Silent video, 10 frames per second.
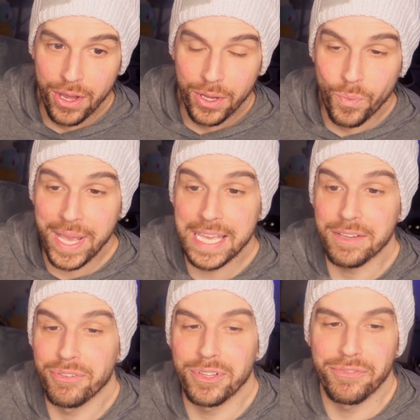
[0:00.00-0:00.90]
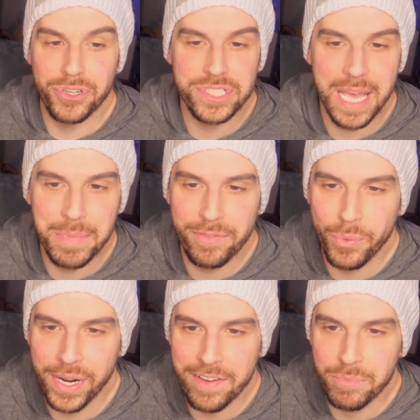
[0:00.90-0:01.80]
Wait, for the first time ever,
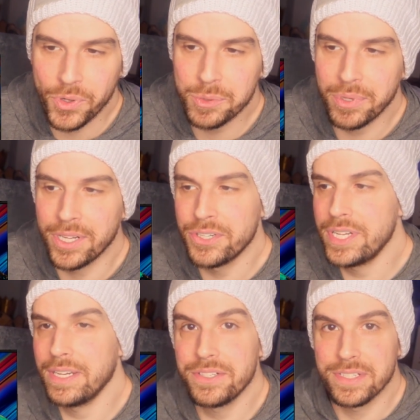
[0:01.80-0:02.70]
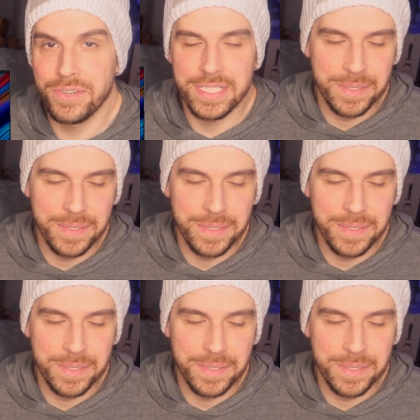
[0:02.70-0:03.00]
we're going to have multiple Undertakers? That's crazy.